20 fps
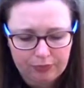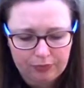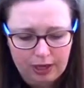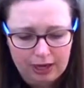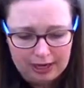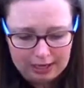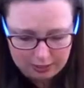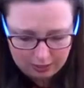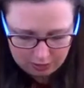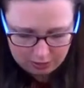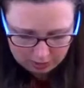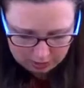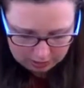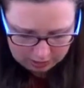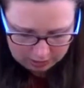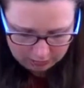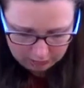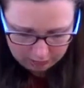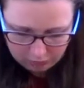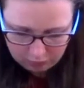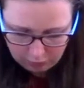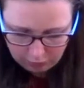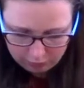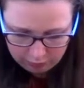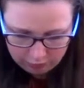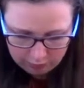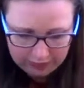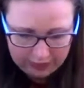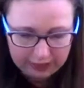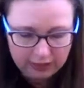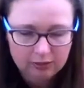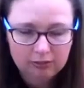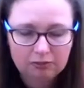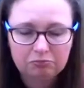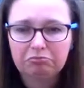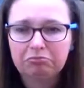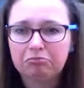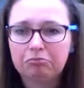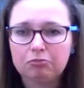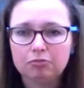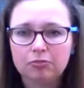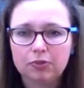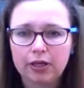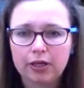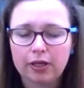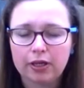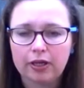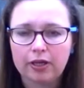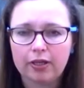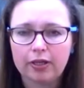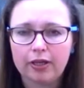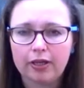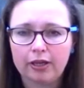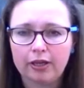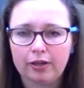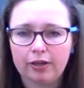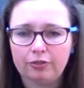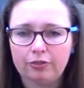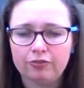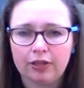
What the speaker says: and they're roughly a